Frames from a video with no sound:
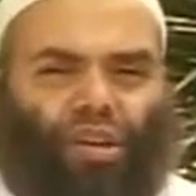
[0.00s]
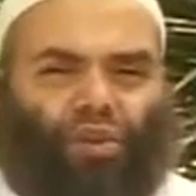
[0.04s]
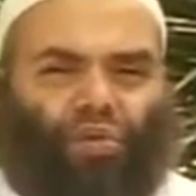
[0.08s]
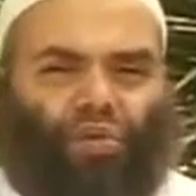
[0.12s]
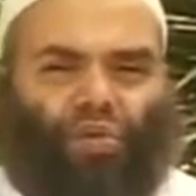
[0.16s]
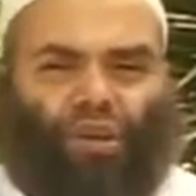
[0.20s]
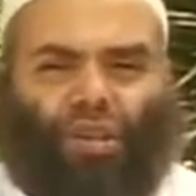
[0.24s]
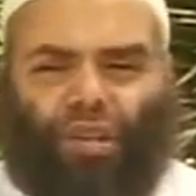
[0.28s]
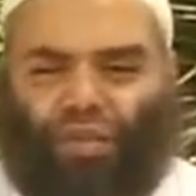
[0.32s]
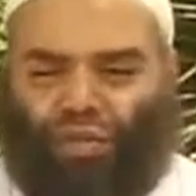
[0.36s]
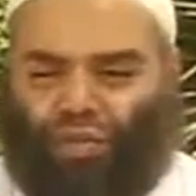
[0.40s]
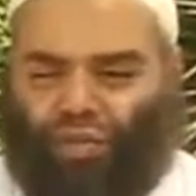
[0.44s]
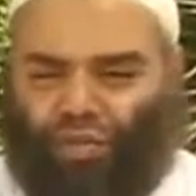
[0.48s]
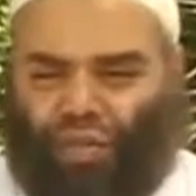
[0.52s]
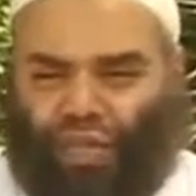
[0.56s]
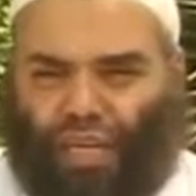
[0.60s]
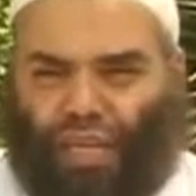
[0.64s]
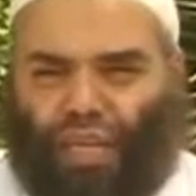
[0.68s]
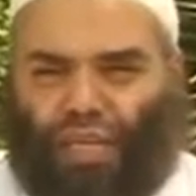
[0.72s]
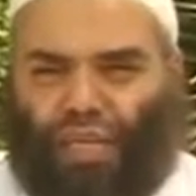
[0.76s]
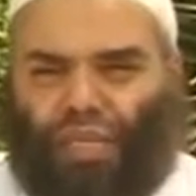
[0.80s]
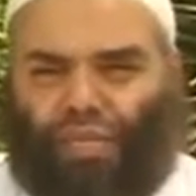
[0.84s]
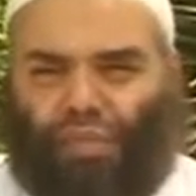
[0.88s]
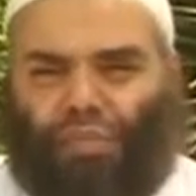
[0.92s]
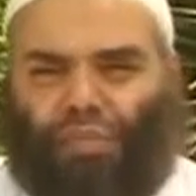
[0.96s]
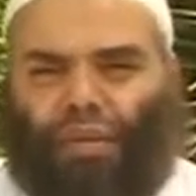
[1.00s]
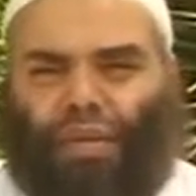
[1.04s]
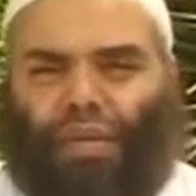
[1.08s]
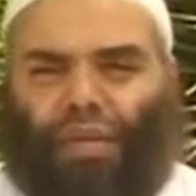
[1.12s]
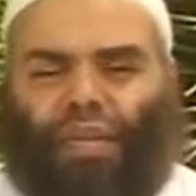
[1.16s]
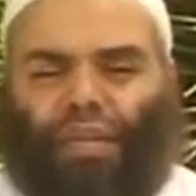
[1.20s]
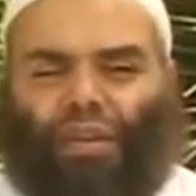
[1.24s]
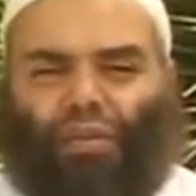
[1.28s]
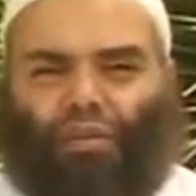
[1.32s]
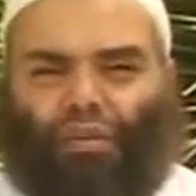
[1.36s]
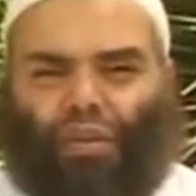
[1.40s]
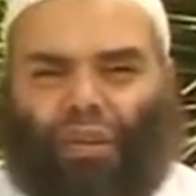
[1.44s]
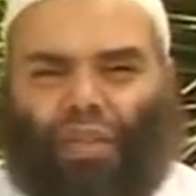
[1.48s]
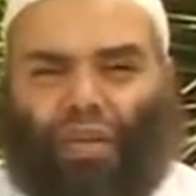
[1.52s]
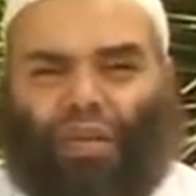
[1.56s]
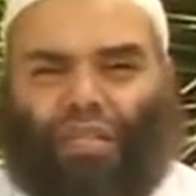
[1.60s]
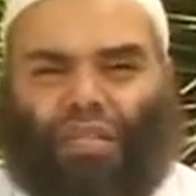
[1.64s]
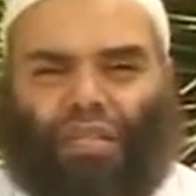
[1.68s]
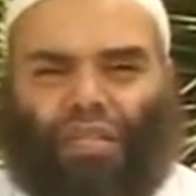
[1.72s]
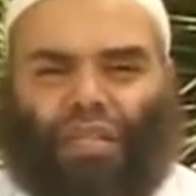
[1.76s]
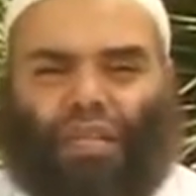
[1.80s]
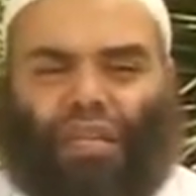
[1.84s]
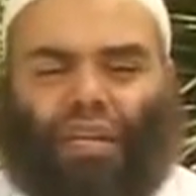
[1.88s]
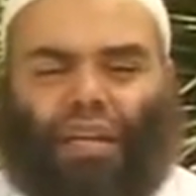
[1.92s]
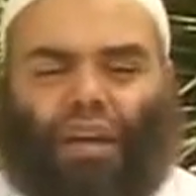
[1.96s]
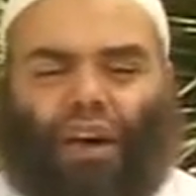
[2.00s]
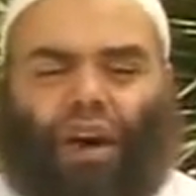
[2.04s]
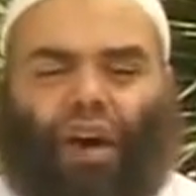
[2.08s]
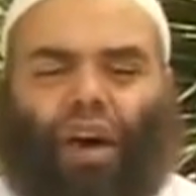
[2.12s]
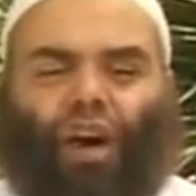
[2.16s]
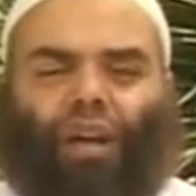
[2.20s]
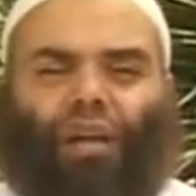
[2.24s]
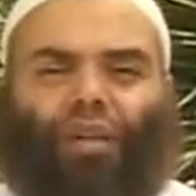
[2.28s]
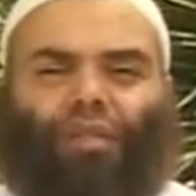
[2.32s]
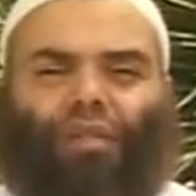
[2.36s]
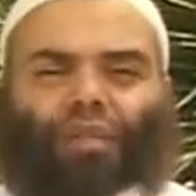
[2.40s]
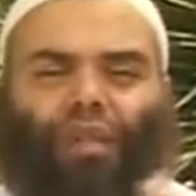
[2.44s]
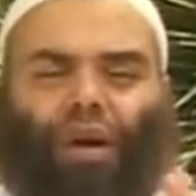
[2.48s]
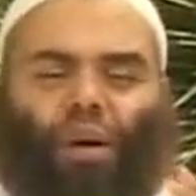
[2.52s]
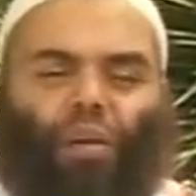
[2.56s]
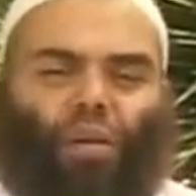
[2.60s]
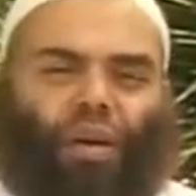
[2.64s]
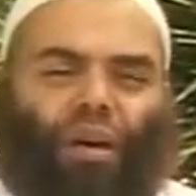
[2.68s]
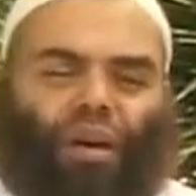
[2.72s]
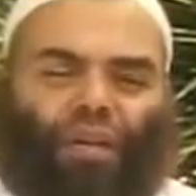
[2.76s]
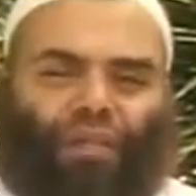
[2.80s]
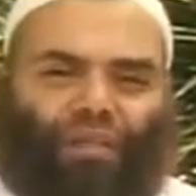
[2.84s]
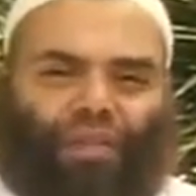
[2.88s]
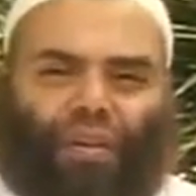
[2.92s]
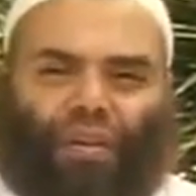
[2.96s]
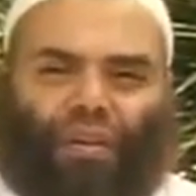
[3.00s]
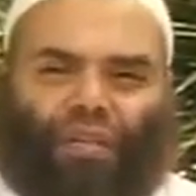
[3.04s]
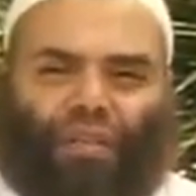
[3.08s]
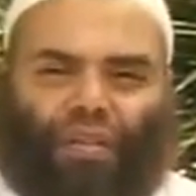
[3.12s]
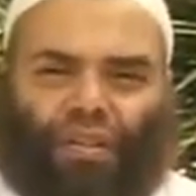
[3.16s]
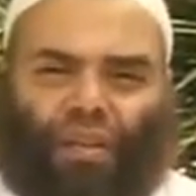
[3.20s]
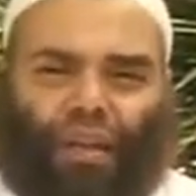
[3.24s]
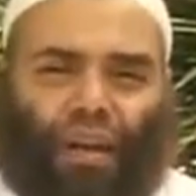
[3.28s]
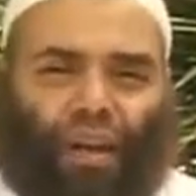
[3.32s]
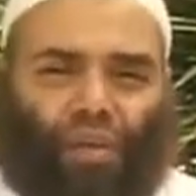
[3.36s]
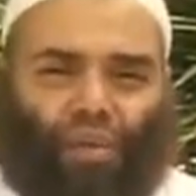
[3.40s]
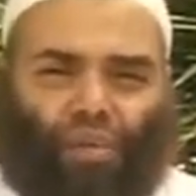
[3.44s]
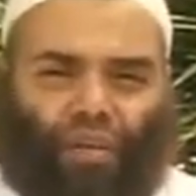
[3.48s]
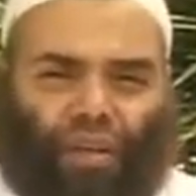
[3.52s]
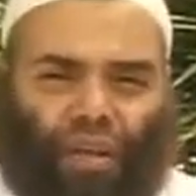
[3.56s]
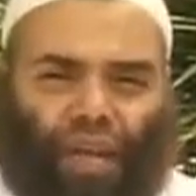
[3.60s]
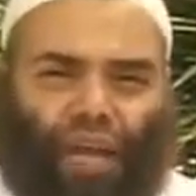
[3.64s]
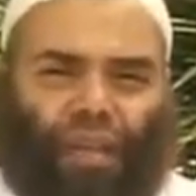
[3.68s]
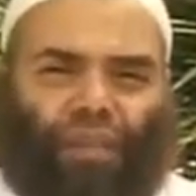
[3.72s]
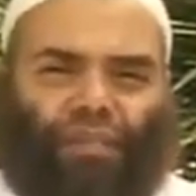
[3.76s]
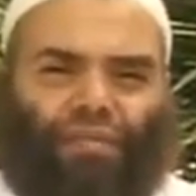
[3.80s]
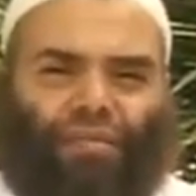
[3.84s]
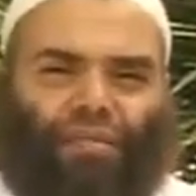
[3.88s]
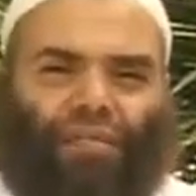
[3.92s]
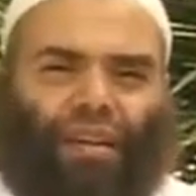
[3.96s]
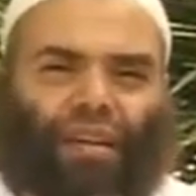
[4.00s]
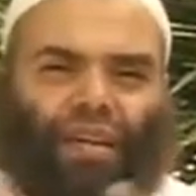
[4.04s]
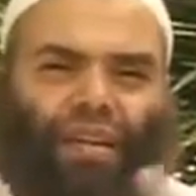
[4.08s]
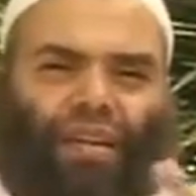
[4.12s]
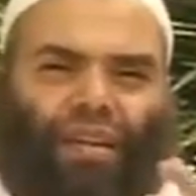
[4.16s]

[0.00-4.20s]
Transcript: We need to take this meaning with us in all of our affairs in our life,